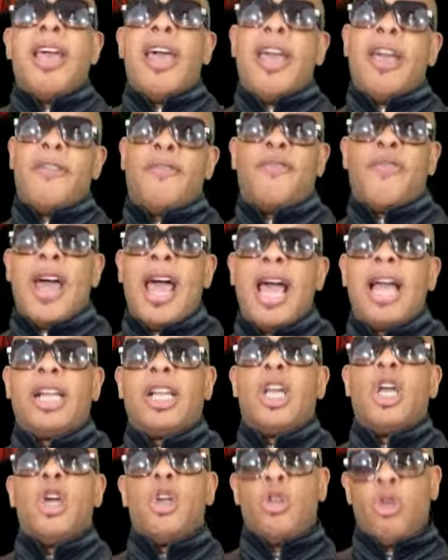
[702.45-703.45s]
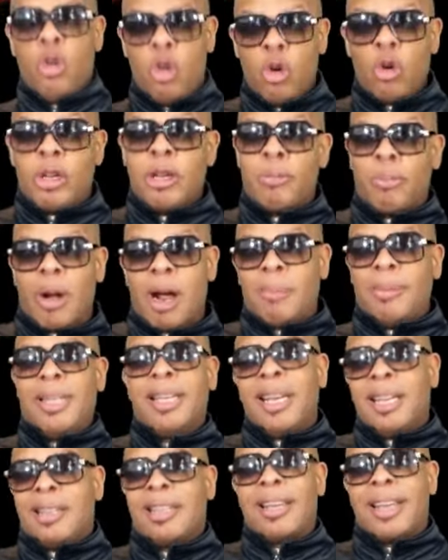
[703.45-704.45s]
In fact, you can probably
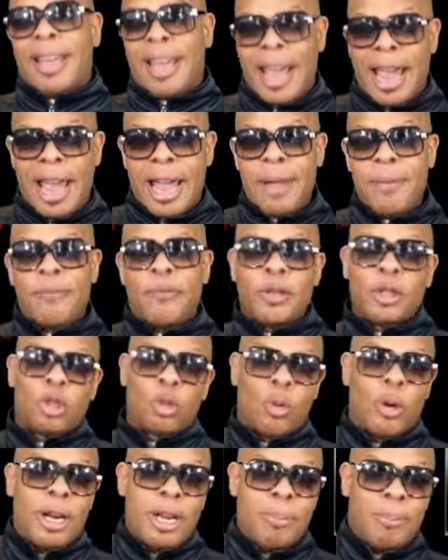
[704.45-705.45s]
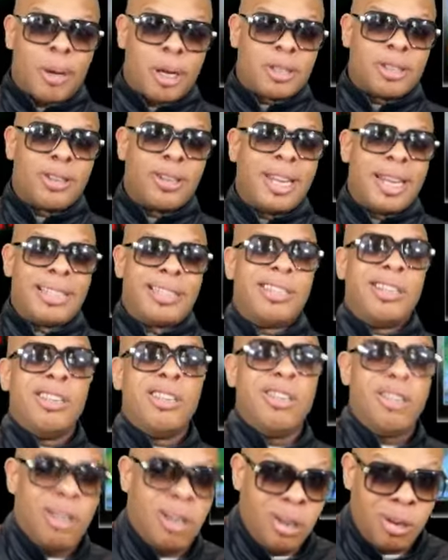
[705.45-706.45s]
get the game for 20 bucks or less
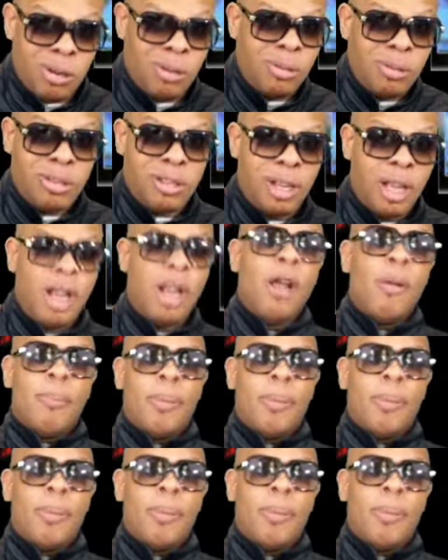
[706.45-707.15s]
used,